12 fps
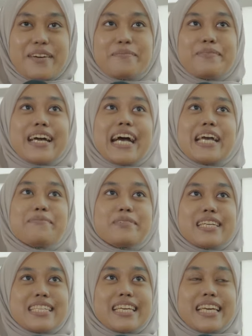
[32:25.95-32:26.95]
but I'm
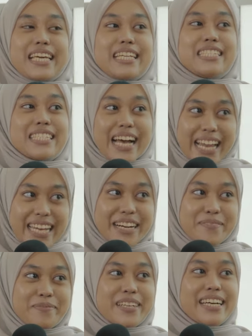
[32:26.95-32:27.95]
raising in Shah Alam.